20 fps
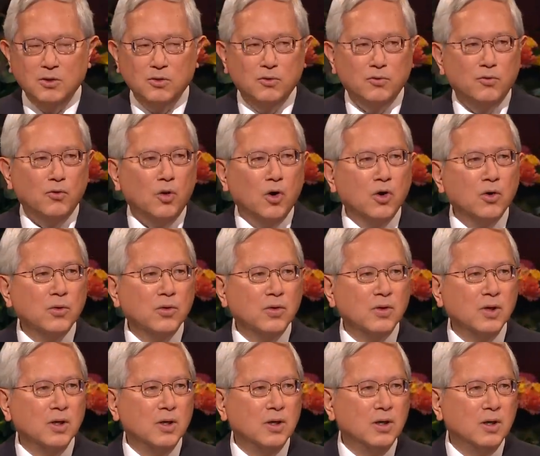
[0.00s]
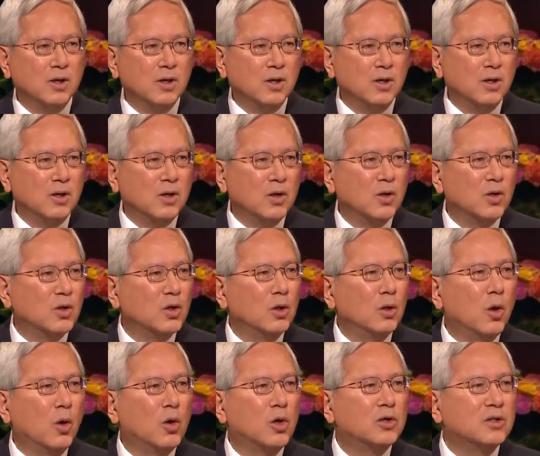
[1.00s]
Fourth, the
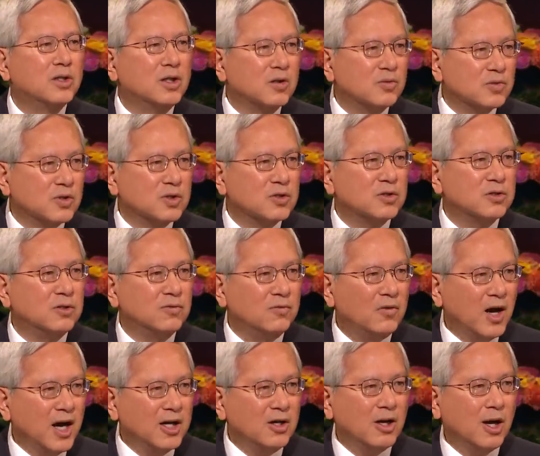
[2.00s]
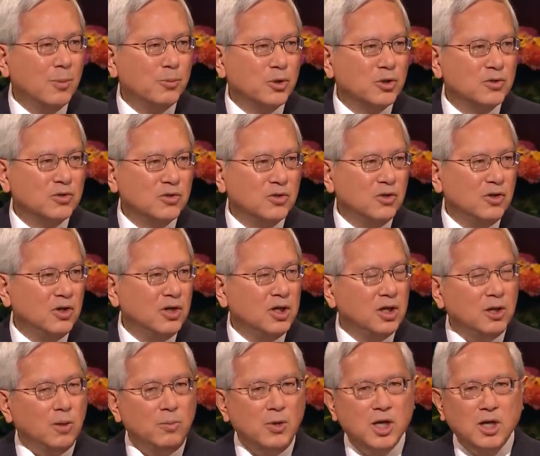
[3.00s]
Lord gives us divine opportunity
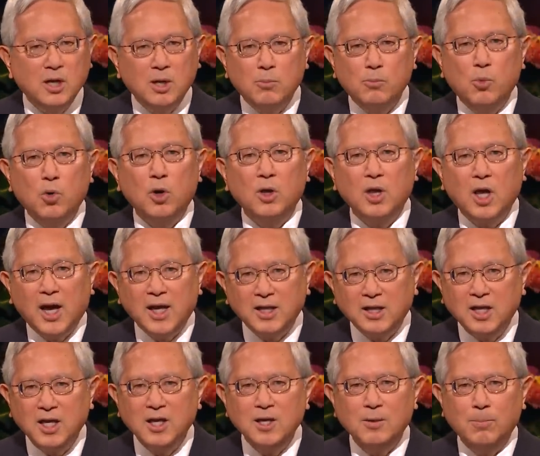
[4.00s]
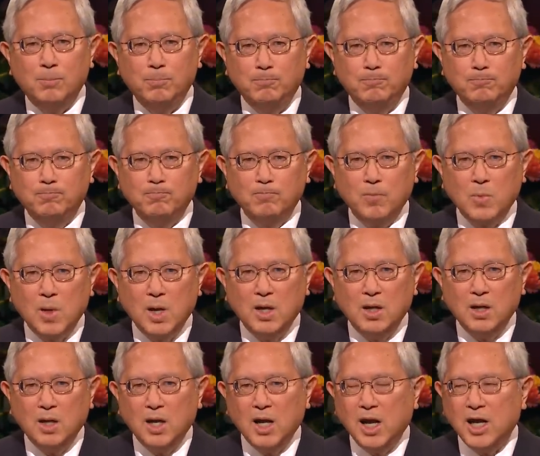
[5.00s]
to become more like Him
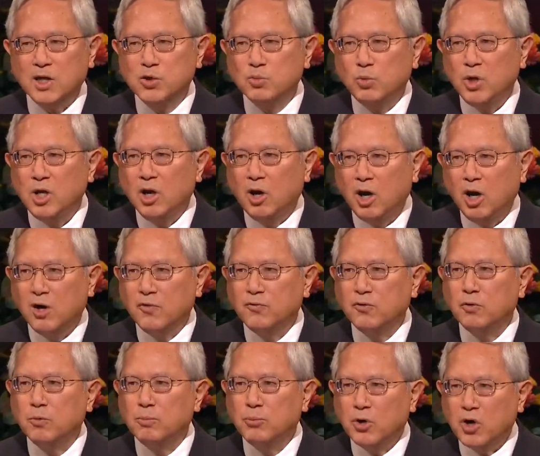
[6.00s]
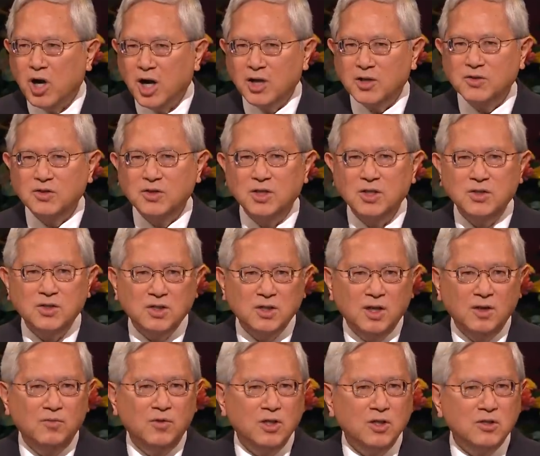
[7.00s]
as we offer proxy
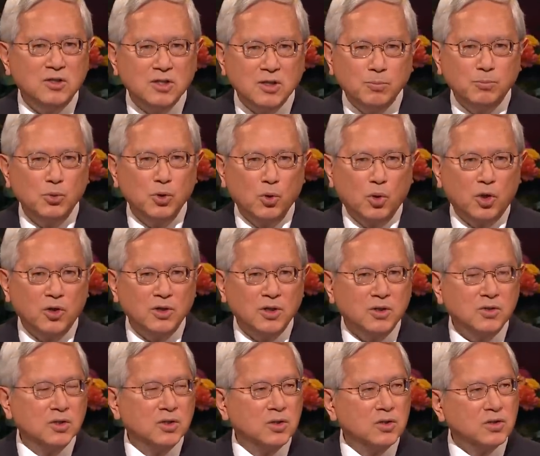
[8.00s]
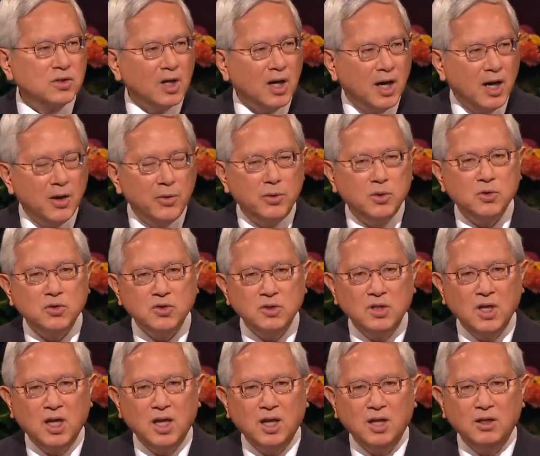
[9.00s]
saving temple ordinances others
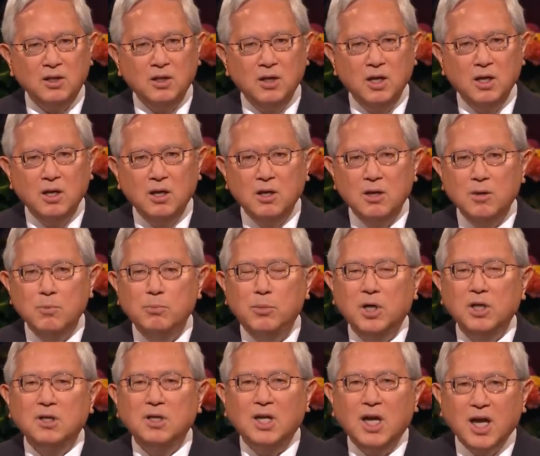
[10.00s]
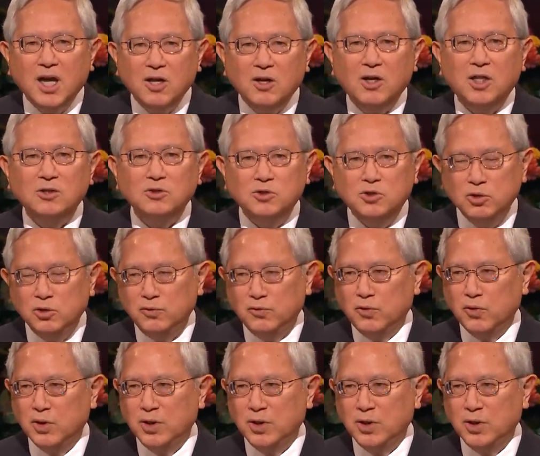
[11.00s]
need but cannot do for